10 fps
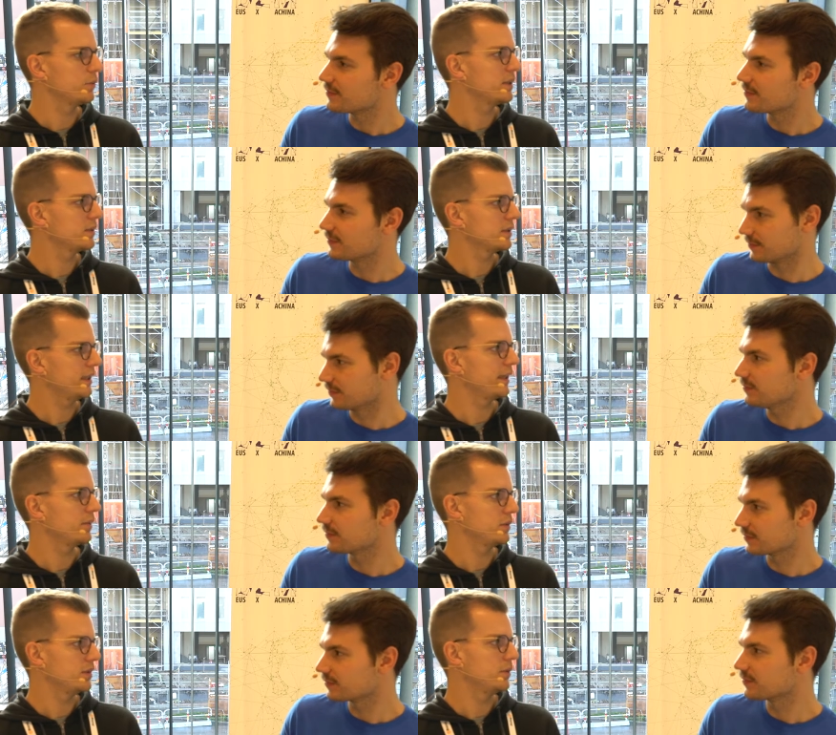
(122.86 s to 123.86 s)
Speaker 1: which mm -hmm.
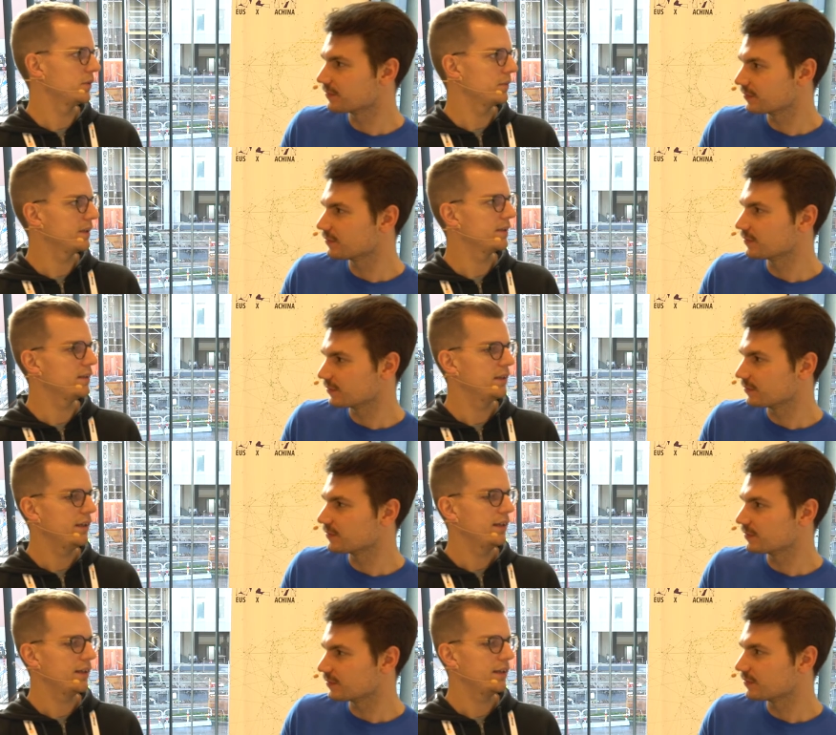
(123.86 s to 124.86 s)
language you use, but
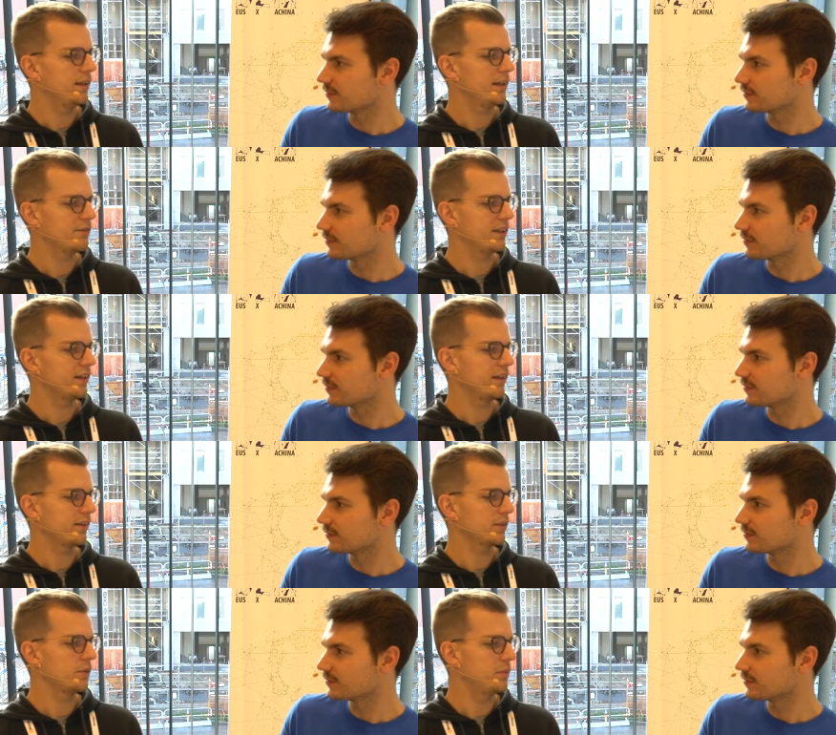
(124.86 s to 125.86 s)
uh, I find
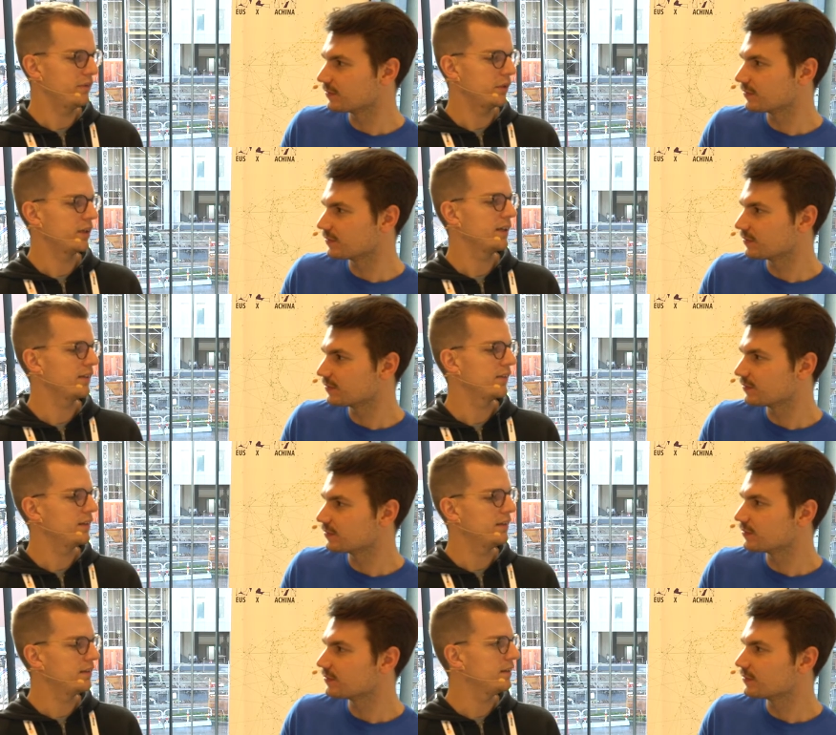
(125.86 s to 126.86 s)
Haskell to be very nice
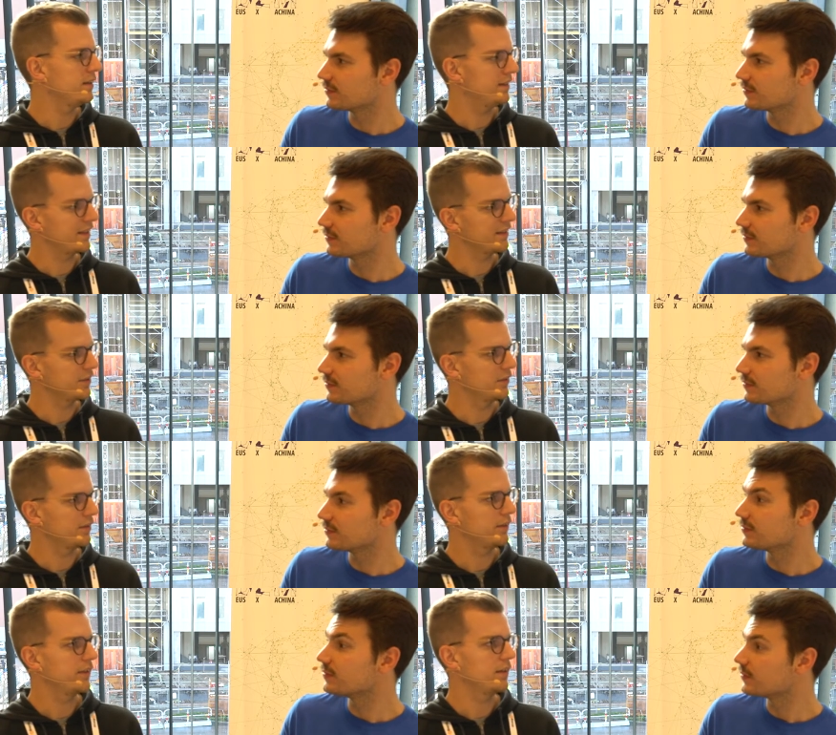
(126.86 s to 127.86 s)
in the tactical
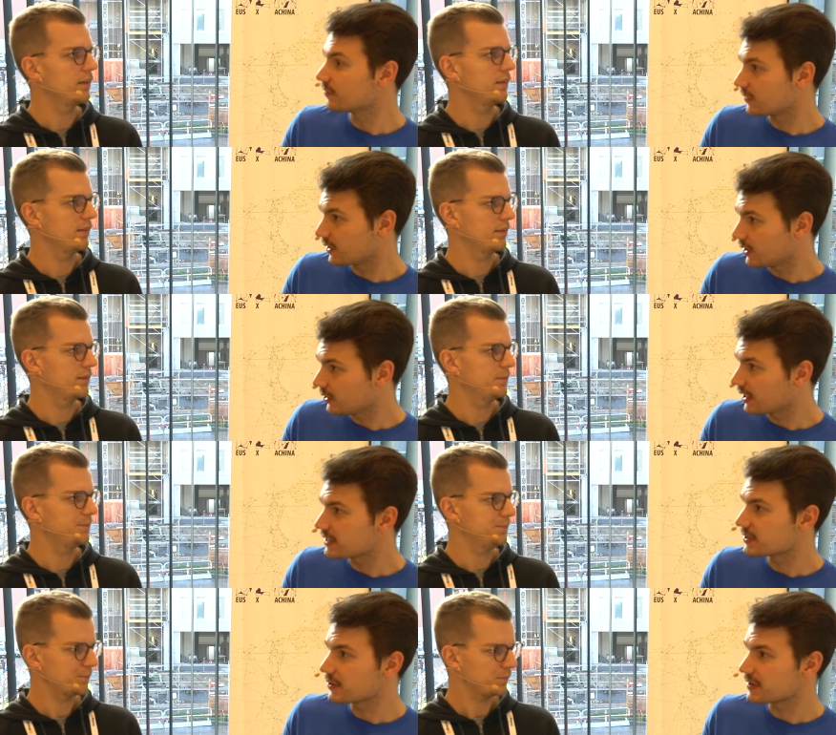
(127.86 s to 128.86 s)
setting.
Speaker 2: So okay,
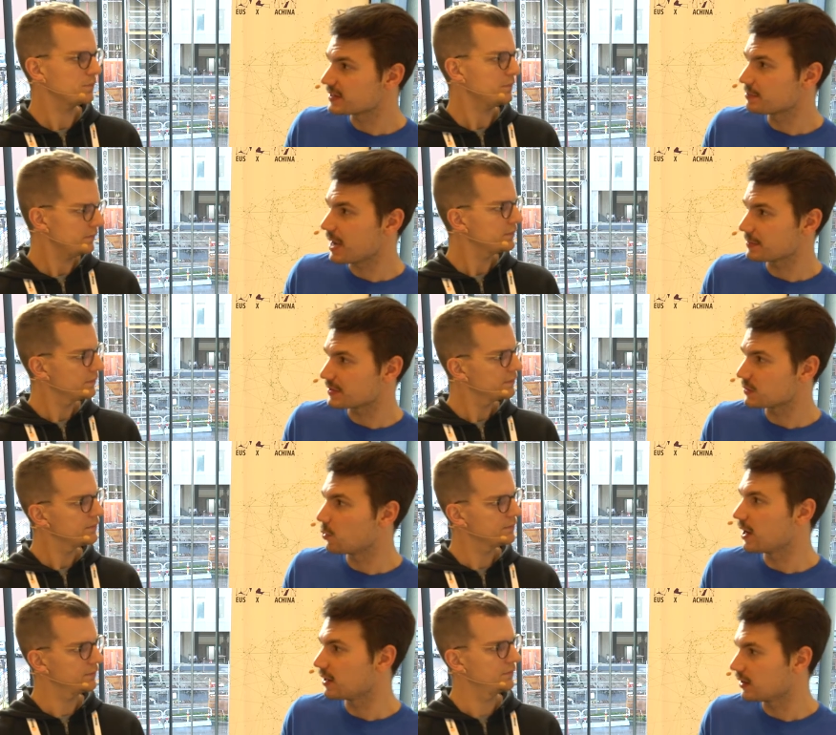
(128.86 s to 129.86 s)
so this maps
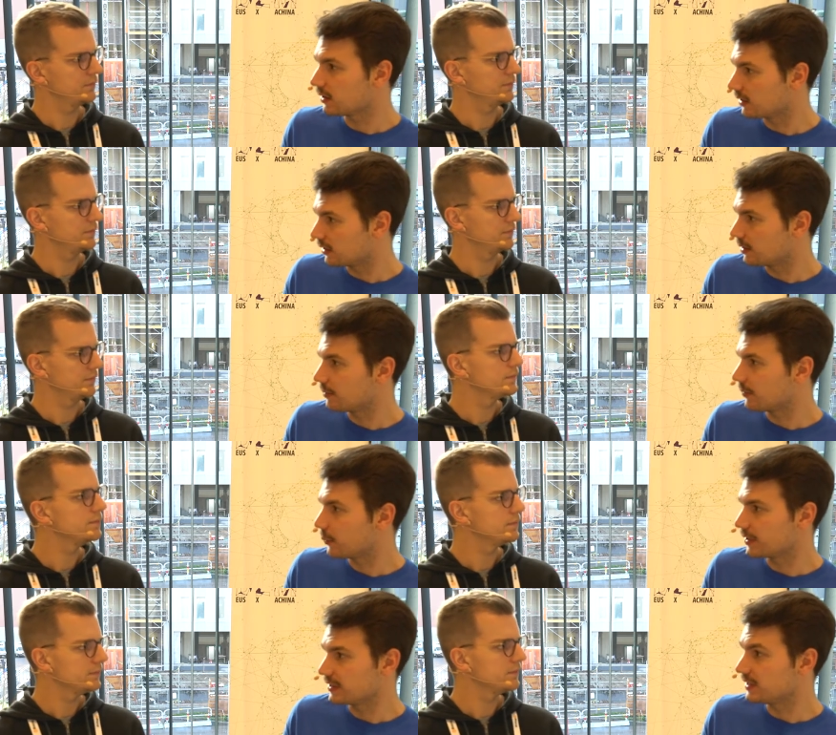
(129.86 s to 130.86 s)
well um,
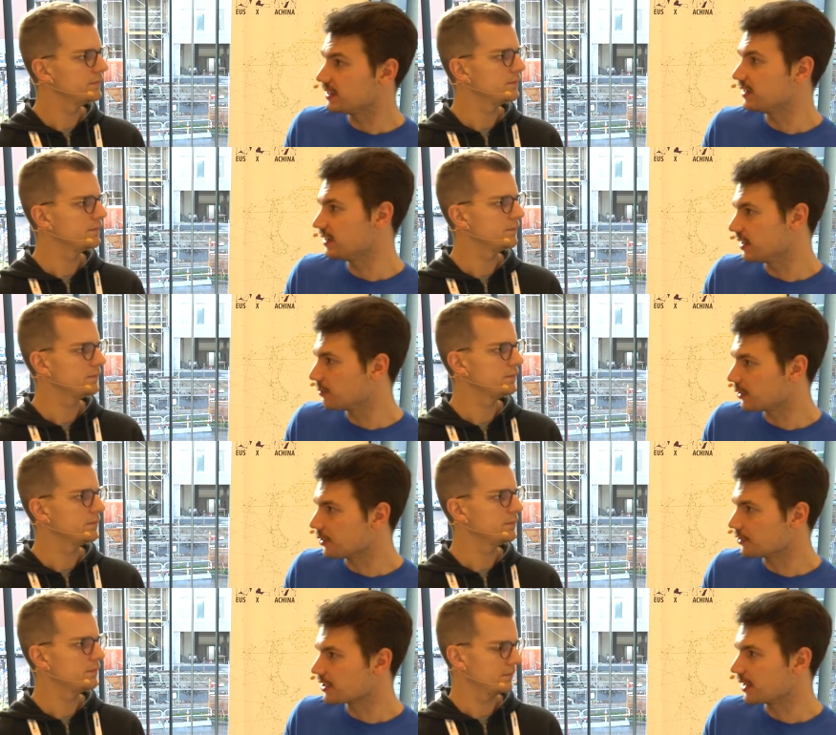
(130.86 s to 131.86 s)
with the DDD
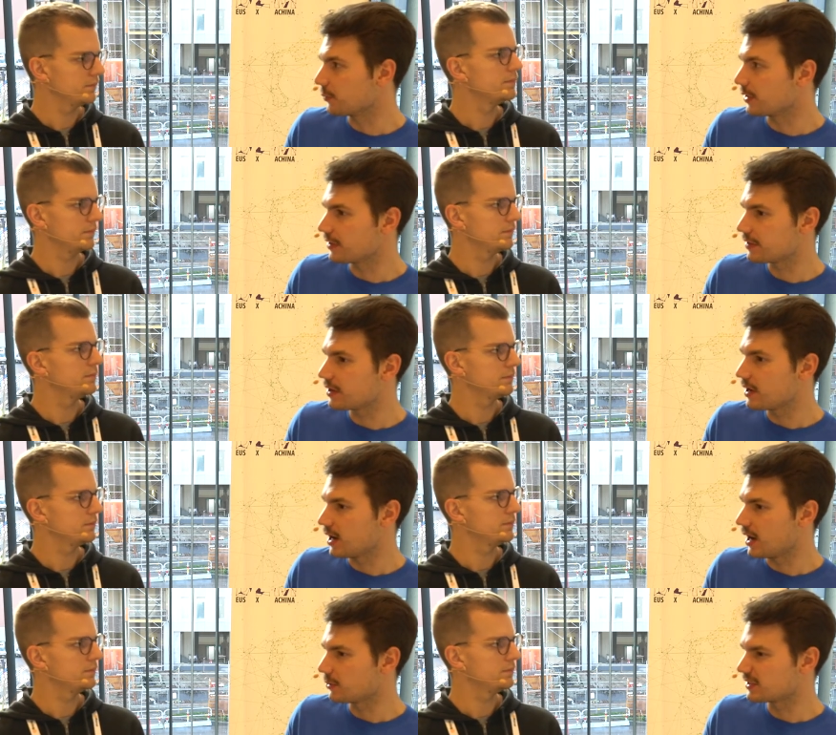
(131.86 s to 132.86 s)
approach and with,
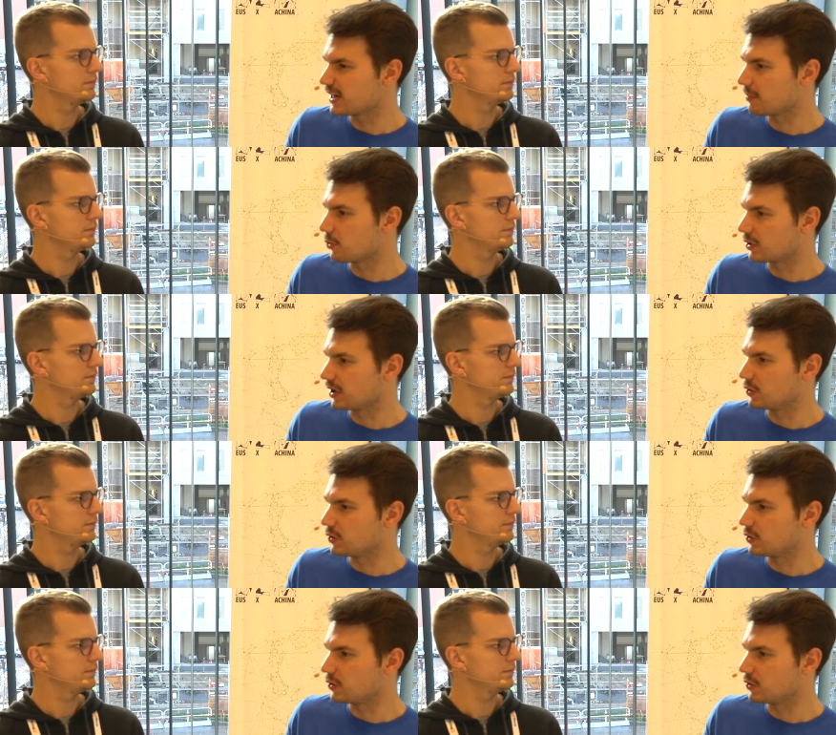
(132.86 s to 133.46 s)
I would say, a more